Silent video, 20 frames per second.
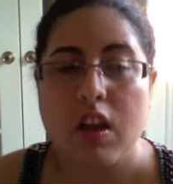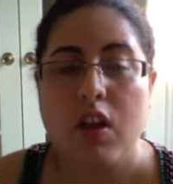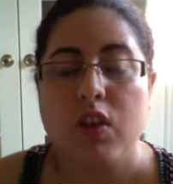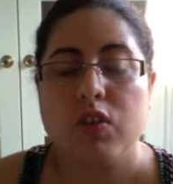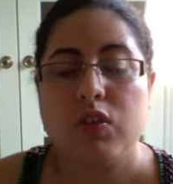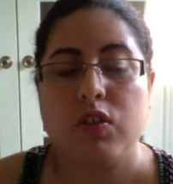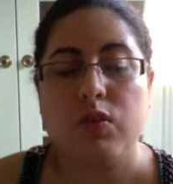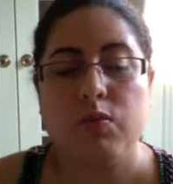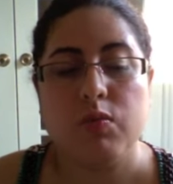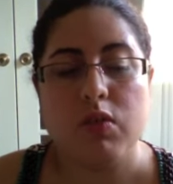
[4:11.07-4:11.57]

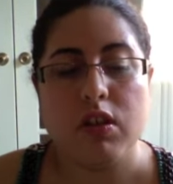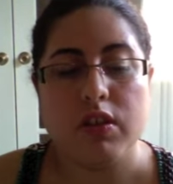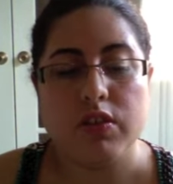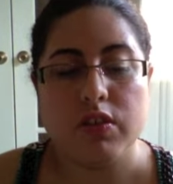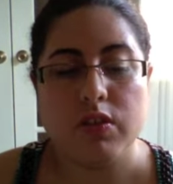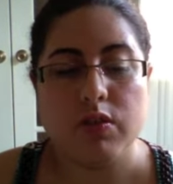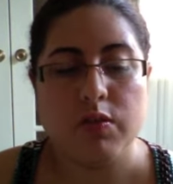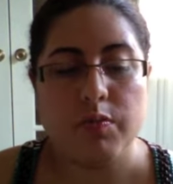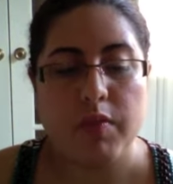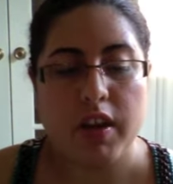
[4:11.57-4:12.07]
So you want
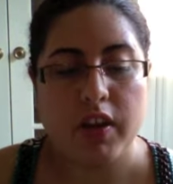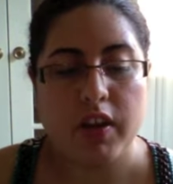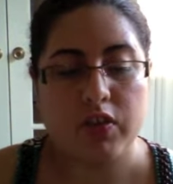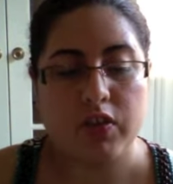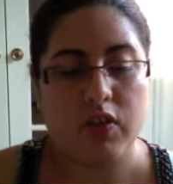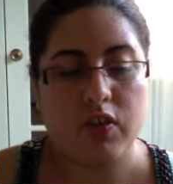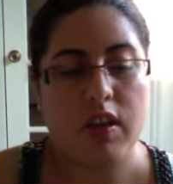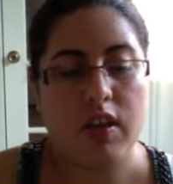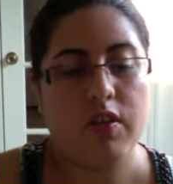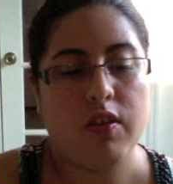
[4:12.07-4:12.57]
to make
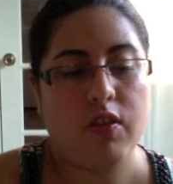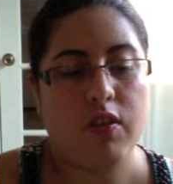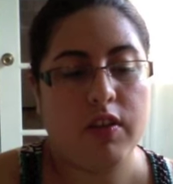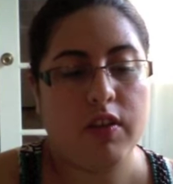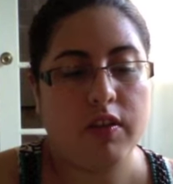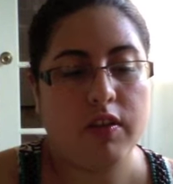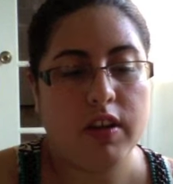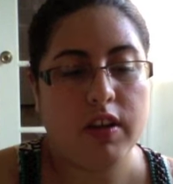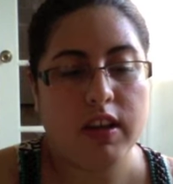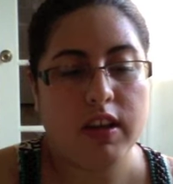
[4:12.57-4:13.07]
sure that your
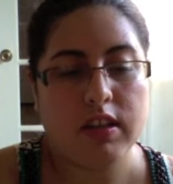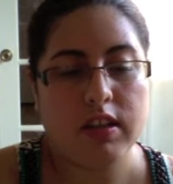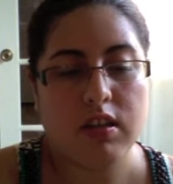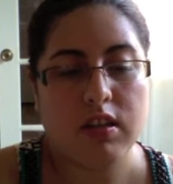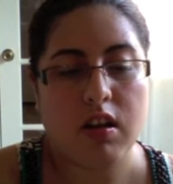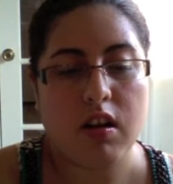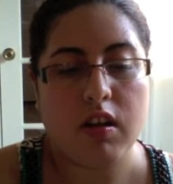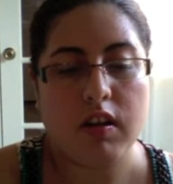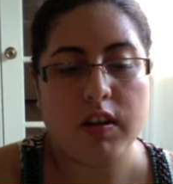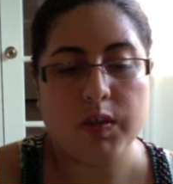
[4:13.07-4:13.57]
ingredients
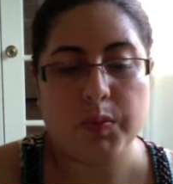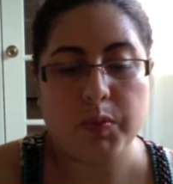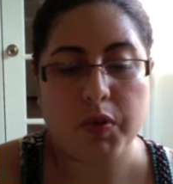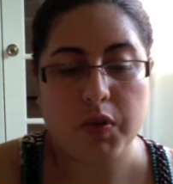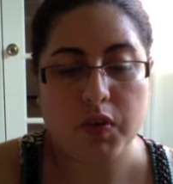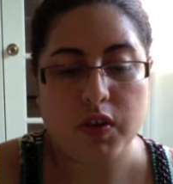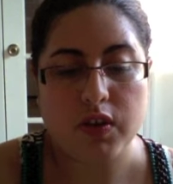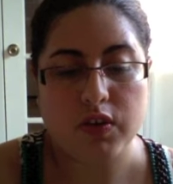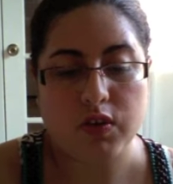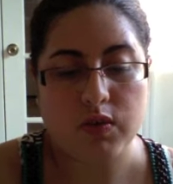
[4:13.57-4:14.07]
are as
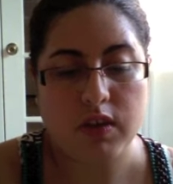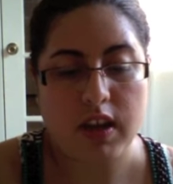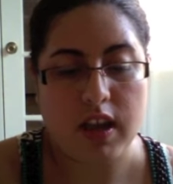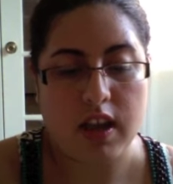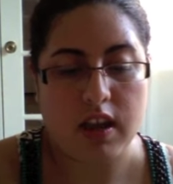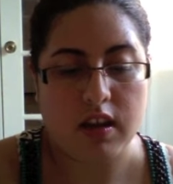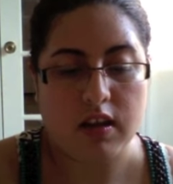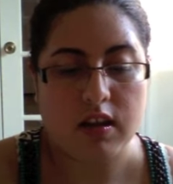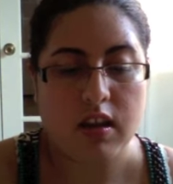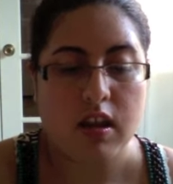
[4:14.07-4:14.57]
pure as you can.